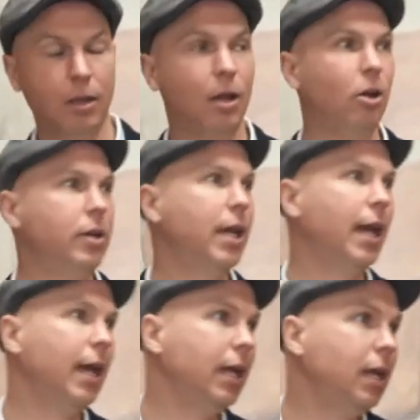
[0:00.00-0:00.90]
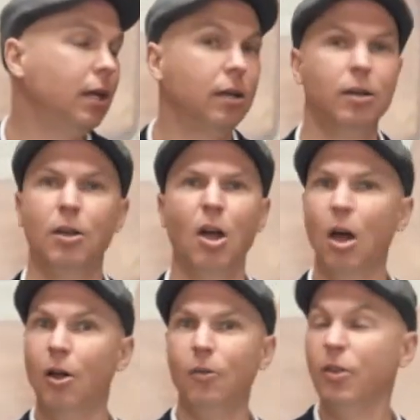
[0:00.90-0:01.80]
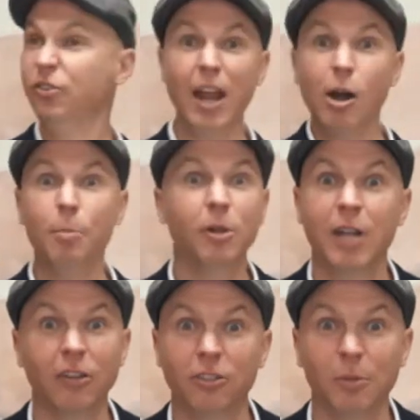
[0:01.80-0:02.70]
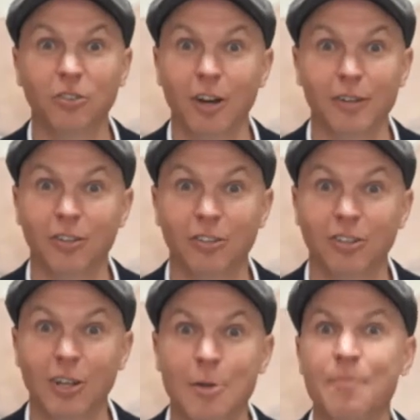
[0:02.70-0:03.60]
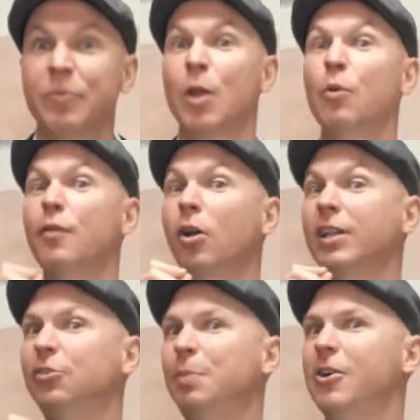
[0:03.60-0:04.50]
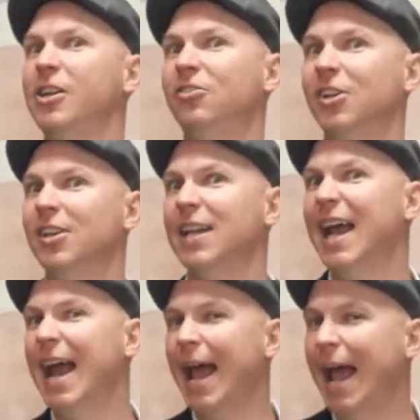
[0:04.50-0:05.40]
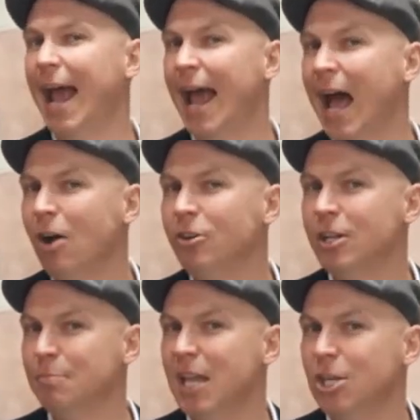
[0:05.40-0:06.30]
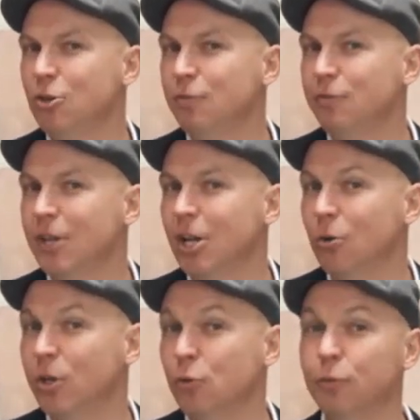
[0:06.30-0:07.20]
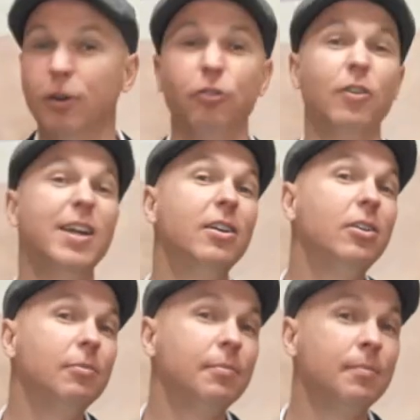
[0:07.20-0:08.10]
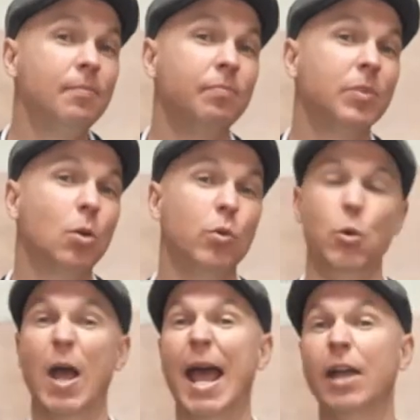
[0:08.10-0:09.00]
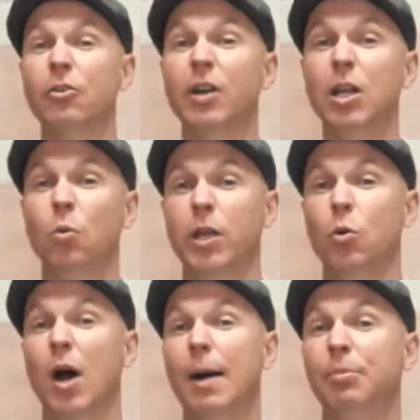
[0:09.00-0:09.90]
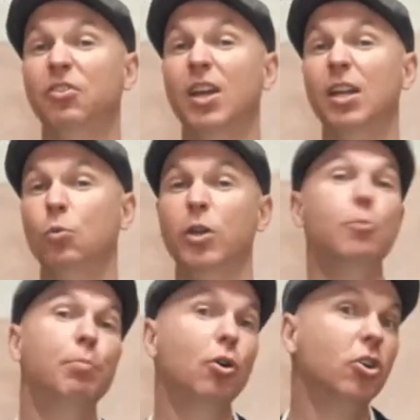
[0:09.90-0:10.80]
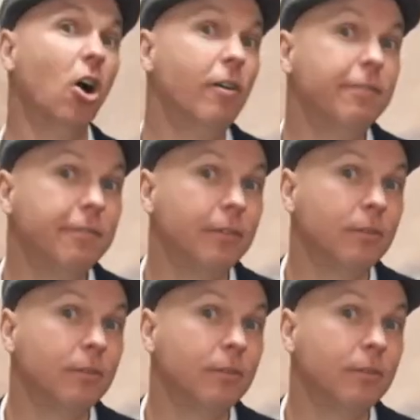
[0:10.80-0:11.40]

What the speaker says: Okay. Terrible customer service. We've all experienced it. How did it make you feel? Were you frustrated? Were you angry? Were you upset? Were you put off?